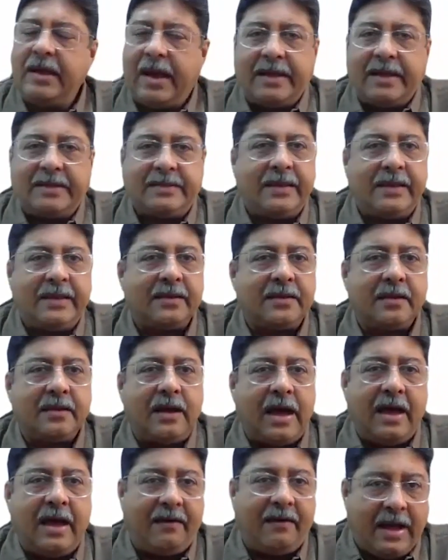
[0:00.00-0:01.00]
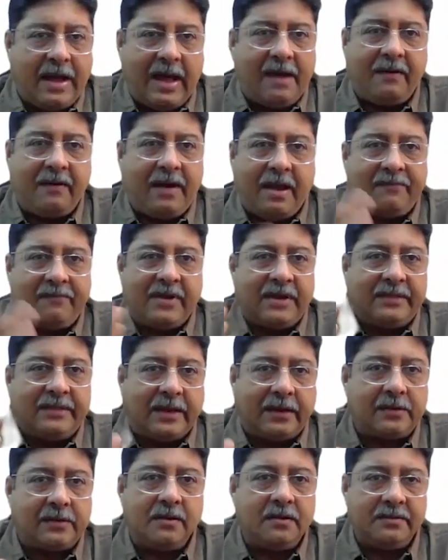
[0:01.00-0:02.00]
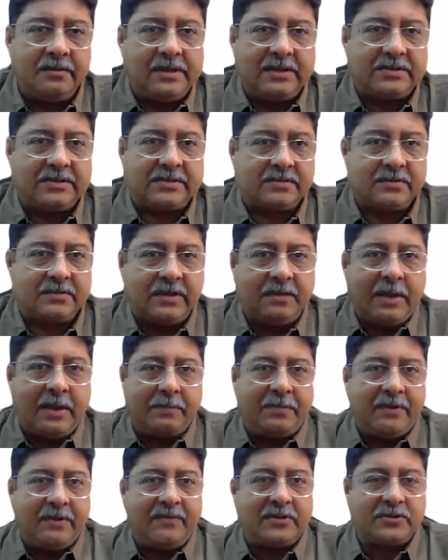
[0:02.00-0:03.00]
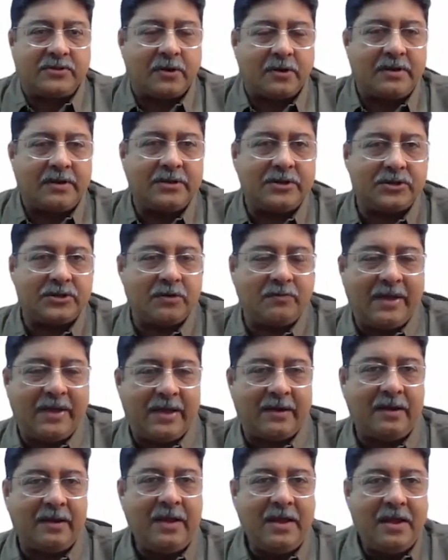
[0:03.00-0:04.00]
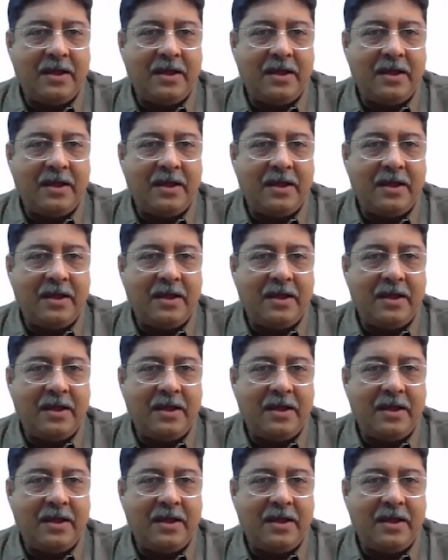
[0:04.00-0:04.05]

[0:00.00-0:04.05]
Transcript: I think I have done this in my previous organization where